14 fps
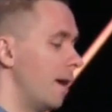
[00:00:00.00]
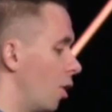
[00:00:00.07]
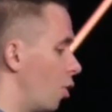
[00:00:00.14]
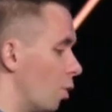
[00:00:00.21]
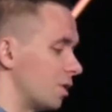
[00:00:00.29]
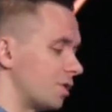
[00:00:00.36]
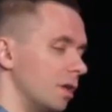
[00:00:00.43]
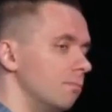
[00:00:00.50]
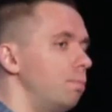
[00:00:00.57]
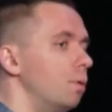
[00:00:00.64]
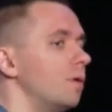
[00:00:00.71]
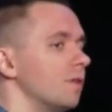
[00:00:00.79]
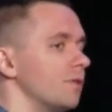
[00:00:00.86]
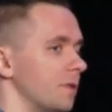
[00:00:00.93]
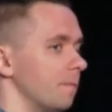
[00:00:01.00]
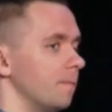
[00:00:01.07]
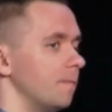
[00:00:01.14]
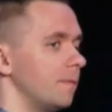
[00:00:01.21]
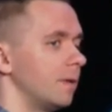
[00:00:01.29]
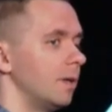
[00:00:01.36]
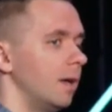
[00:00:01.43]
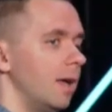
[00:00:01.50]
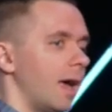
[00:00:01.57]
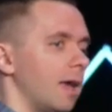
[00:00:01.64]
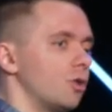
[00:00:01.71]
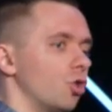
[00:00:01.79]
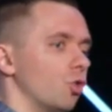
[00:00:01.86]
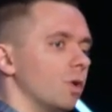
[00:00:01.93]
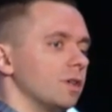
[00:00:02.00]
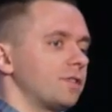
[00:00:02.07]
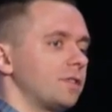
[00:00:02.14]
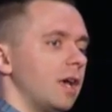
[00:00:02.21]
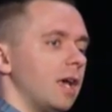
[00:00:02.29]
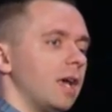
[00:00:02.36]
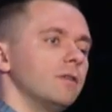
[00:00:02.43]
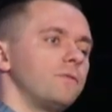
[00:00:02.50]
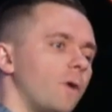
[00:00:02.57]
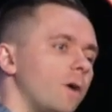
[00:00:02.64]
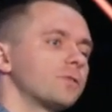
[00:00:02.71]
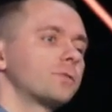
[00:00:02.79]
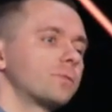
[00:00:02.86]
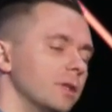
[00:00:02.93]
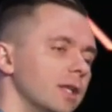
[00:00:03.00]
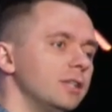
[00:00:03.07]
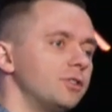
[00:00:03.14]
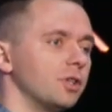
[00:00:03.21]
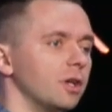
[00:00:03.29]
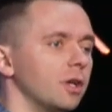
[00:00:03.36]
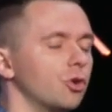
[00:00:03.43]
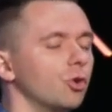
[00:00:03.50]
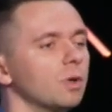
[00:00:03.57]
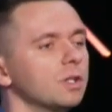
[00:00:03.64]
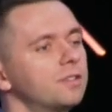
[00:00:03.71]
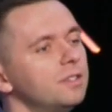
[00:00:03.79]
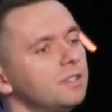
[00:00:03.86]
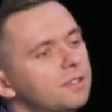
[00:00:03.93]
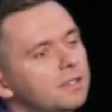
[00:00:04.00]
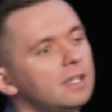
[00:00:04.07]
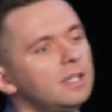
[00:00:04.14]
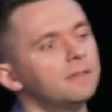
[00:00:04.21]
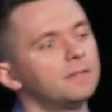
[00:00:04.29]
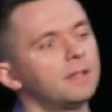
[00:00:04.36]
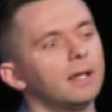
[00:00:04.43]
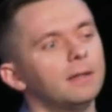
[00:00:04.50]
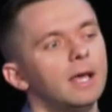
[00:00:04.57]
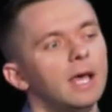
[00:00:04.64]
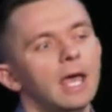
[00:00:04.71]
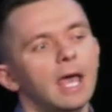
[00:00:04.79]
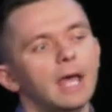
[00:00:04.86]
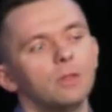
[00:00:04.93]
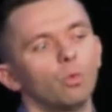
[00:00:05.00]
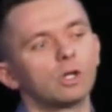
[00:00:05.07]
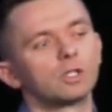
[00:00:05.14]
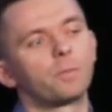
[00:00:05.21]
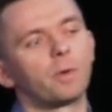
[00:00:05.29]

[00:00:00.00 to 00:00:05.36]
who was in Buddhism and who was in false religion and who was deceived and and the worst